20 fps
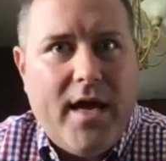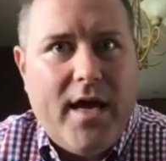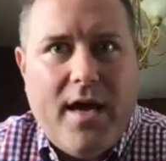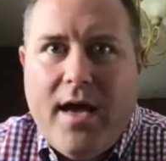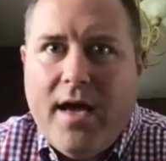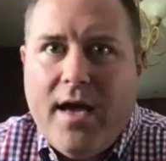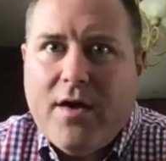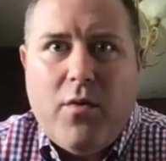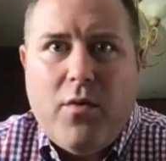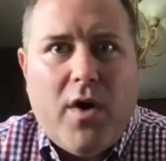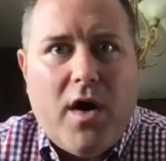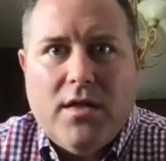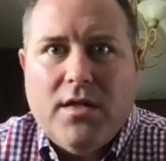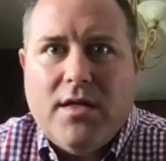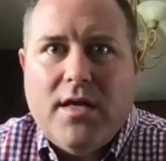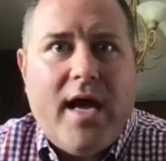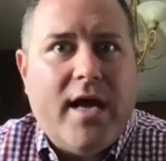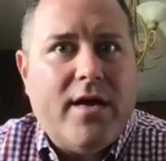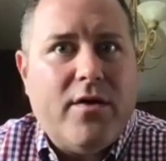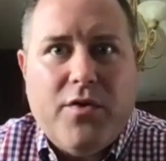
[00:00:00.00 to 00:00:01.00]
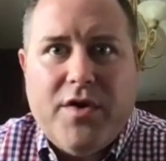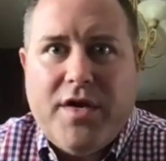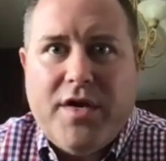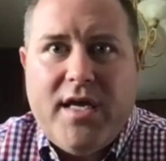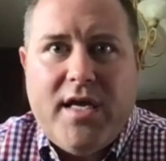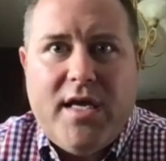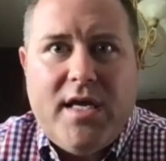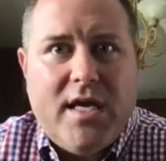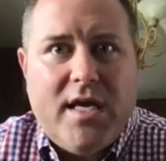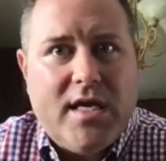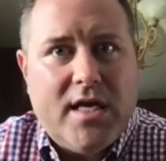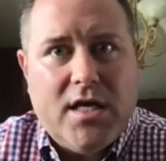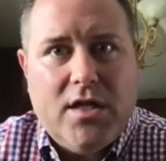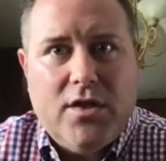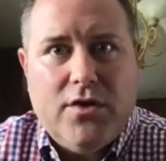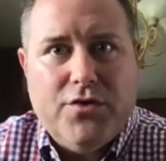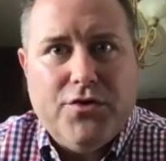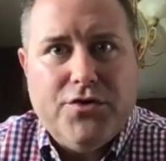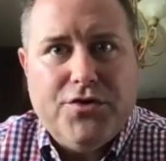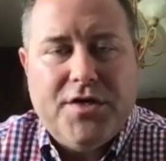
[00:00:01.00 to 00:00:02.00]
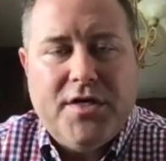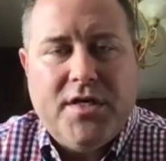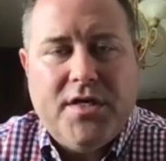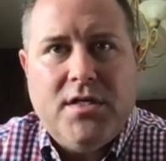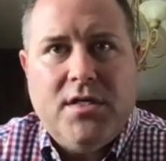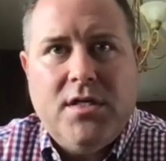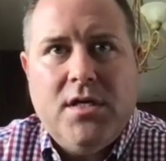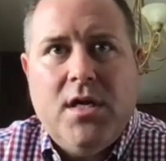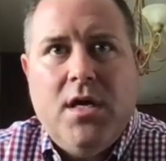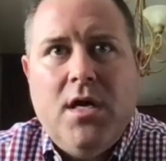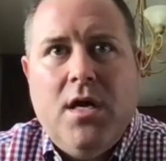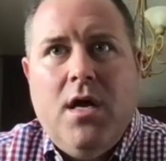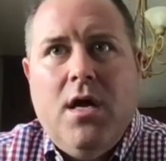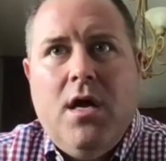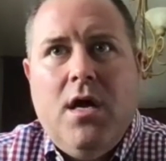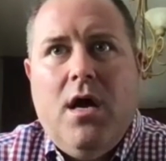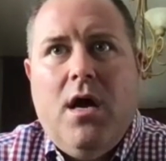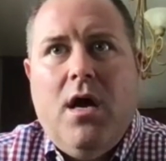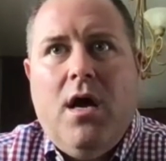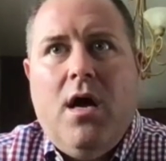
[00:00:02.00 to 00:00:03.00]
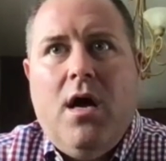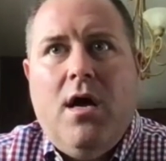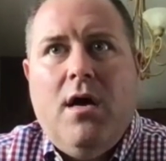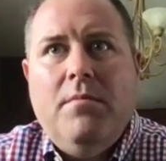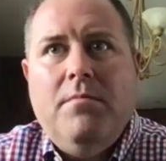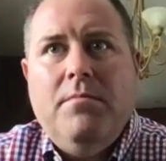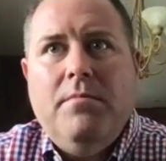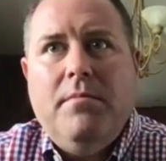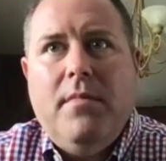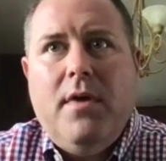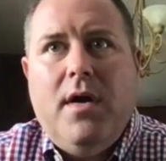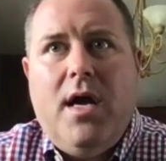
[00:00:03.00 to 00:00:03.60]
equity, and inclusion. Um,